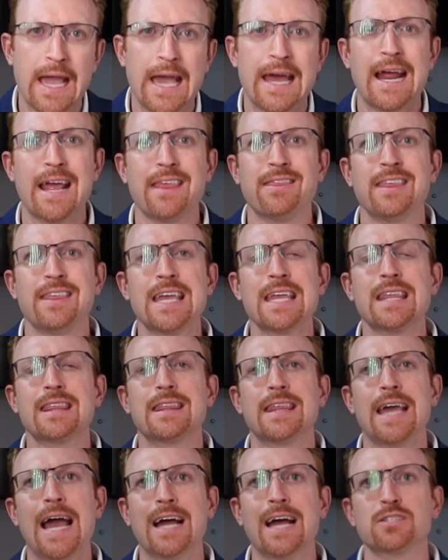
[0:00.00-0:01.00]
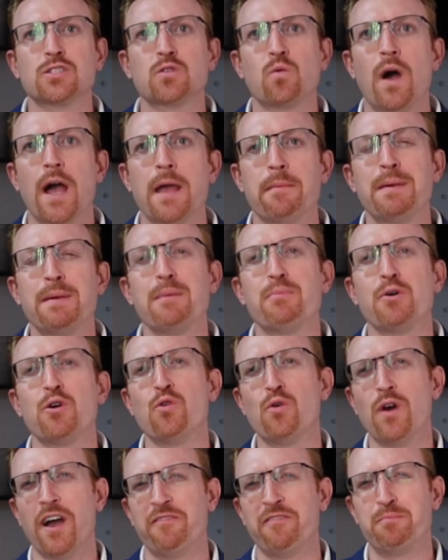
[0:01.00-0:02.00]
And I think that's why people
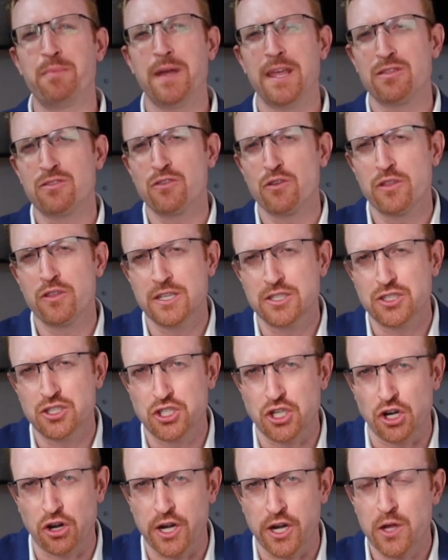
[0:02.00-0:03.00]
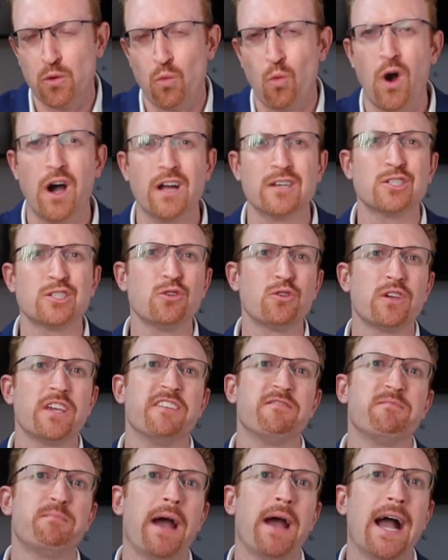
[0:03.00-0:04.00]
who have been through this journey want to
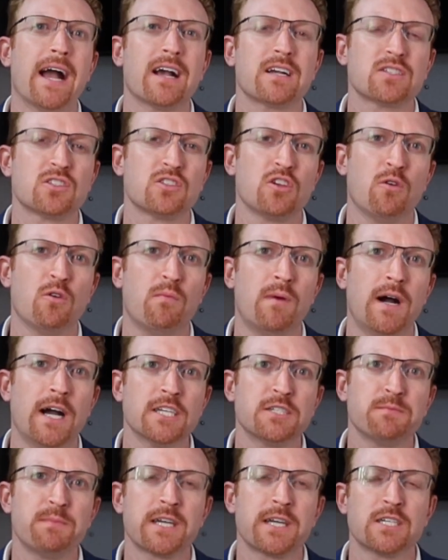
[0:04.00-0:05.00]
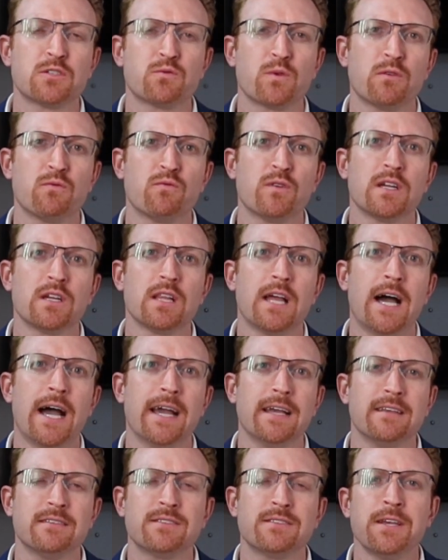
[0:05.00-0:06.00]
give back so much, because we
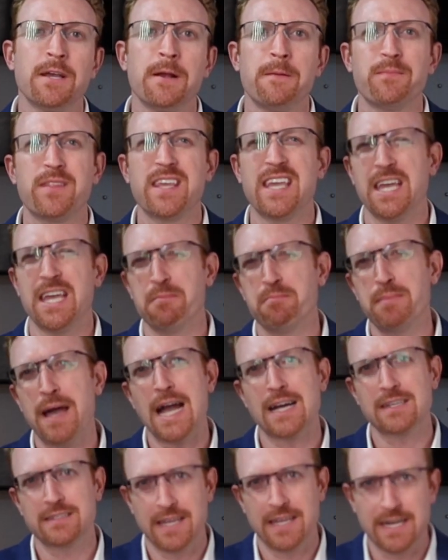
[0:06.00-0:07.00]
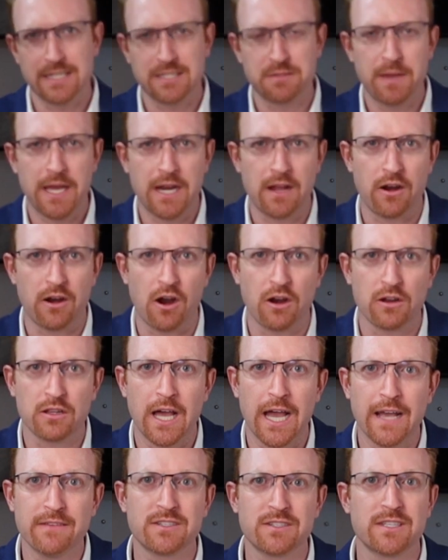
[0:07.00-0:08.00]
realize the impact that it's made on our
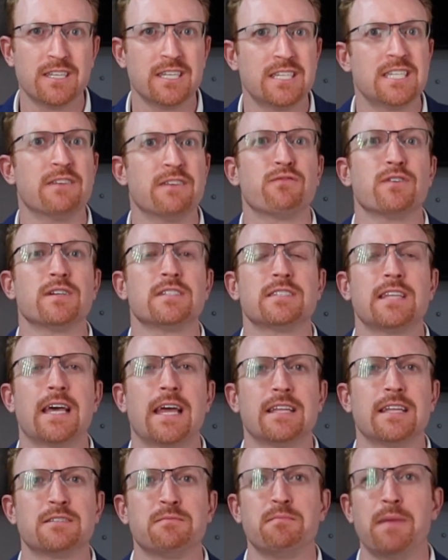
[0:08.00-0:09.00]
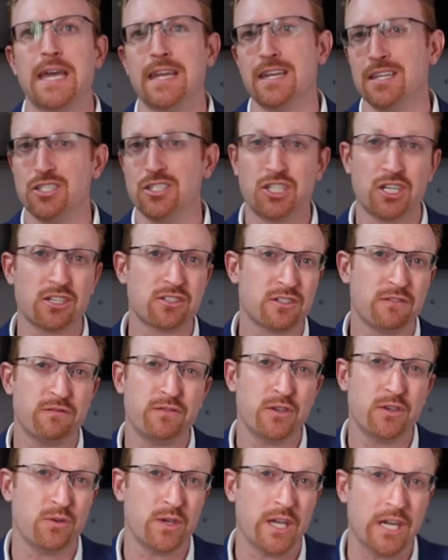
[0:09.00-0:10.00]
lives and the difference that it's made in just a
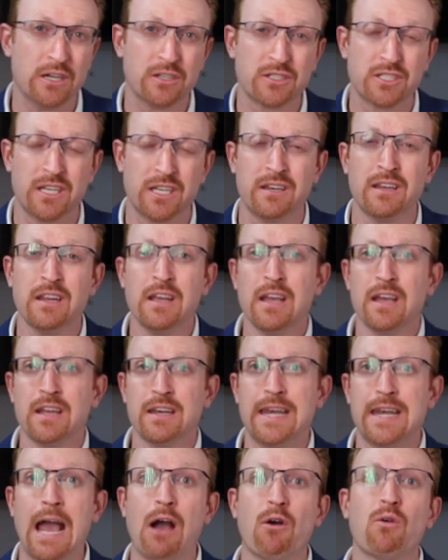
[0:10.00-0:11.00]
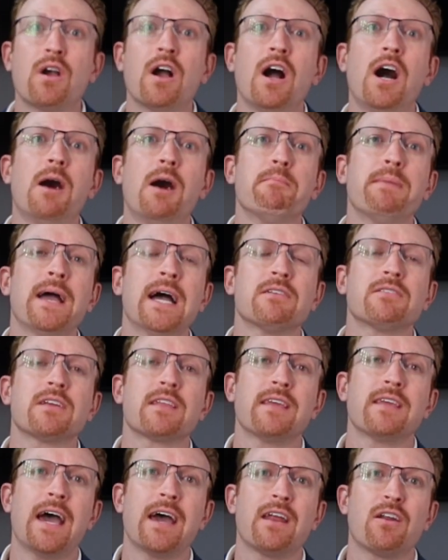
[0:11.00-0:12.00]
few years, and now
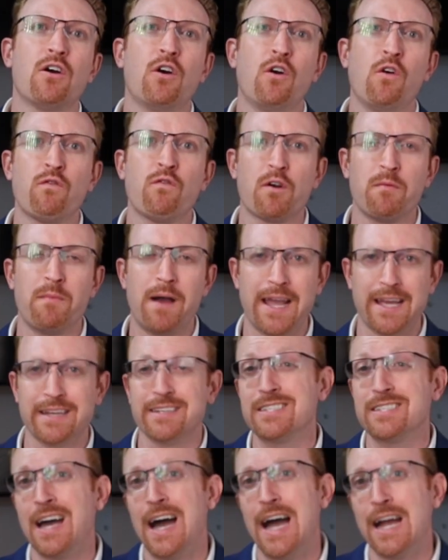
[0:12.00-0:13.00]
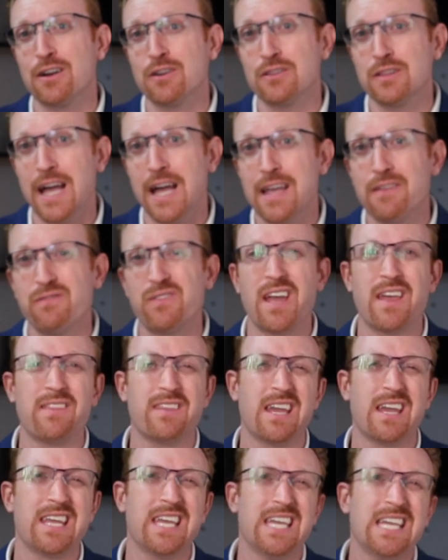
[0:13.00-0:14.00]
compounding that over my entire life and
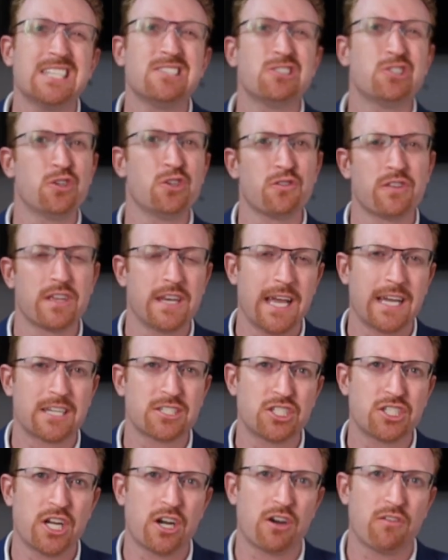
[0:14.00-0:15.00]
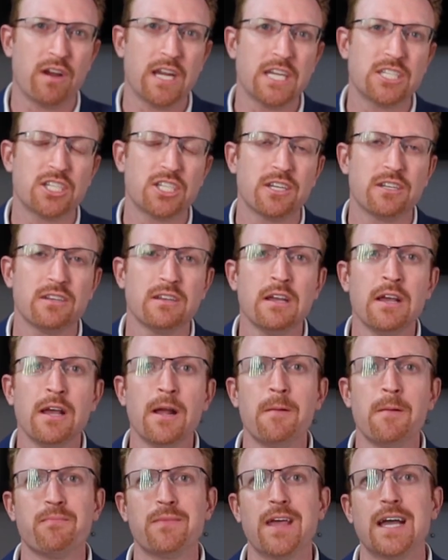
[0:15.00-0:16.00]
then into the next generation.
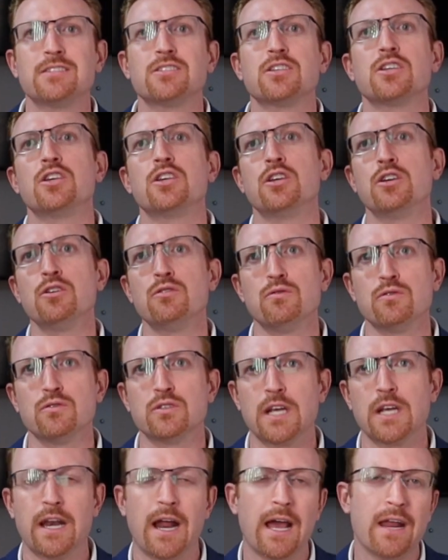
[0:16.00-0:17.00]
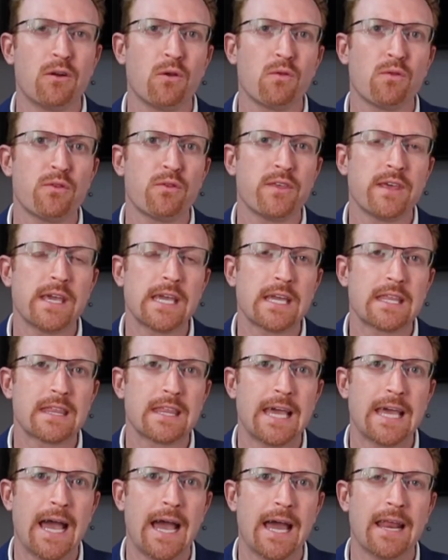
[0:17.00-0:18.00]
That's huge, and I don't think
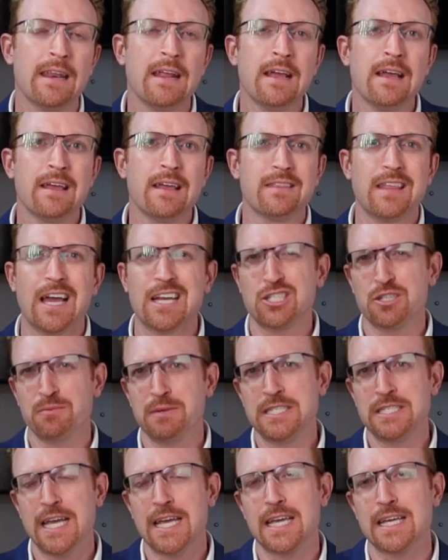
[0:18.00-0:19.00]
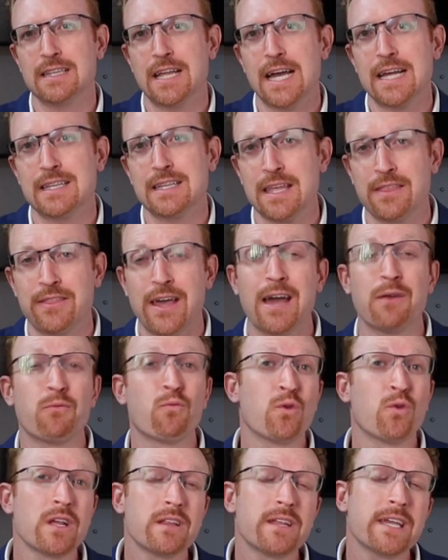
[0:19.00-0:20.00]
that that should be taken lightly. That
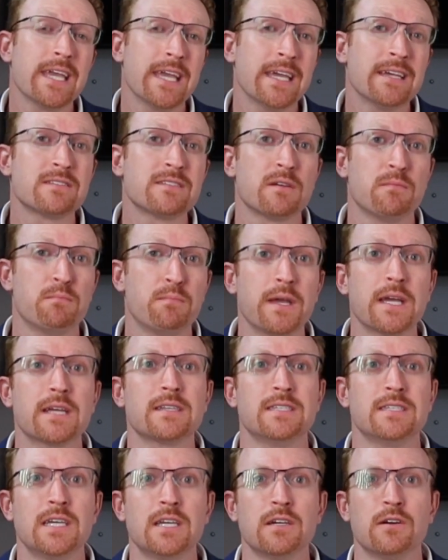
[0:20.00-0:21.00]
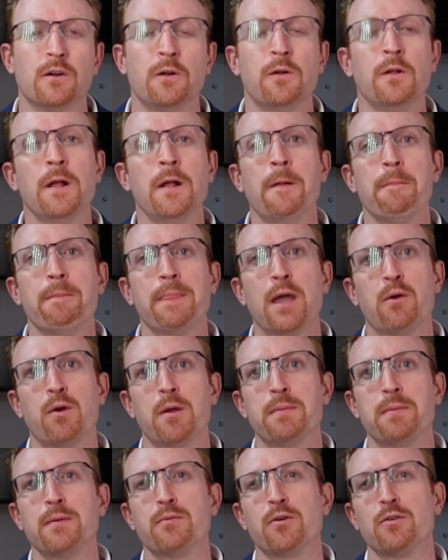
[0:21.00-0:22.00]
really is a big deal. That
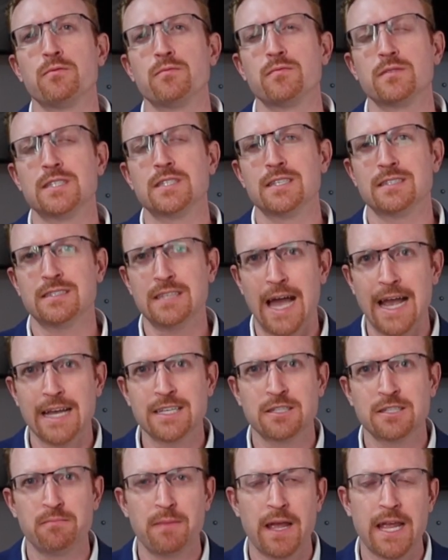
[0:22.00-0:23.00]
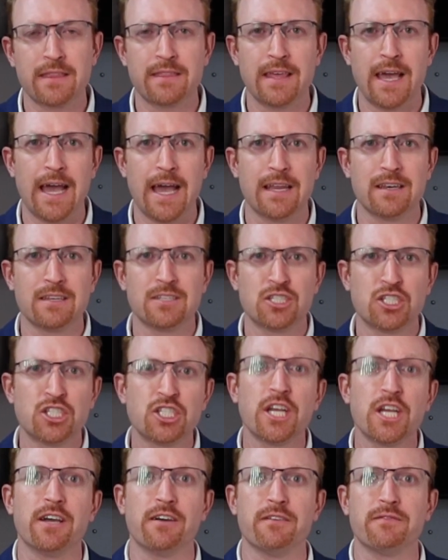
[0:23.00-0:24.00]
when people decide to make that
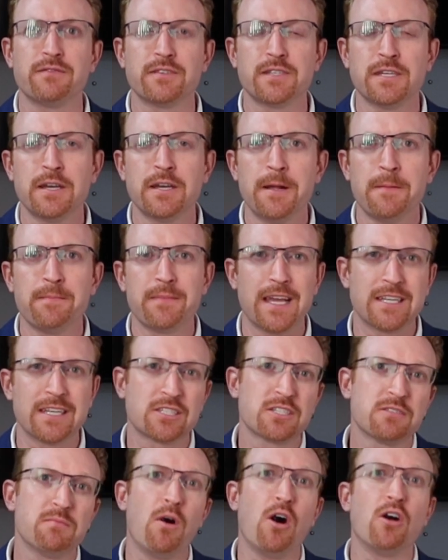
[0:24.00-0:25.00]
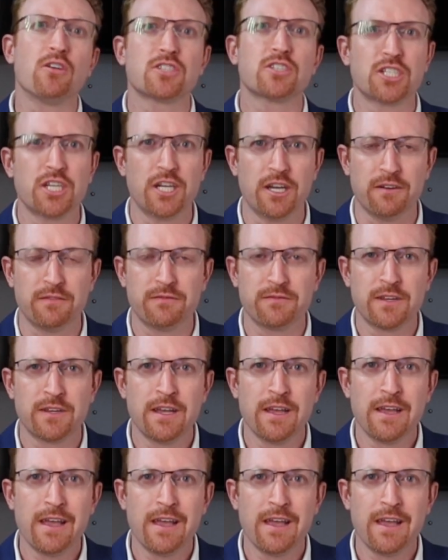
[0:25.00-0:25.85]
shift, that small shift,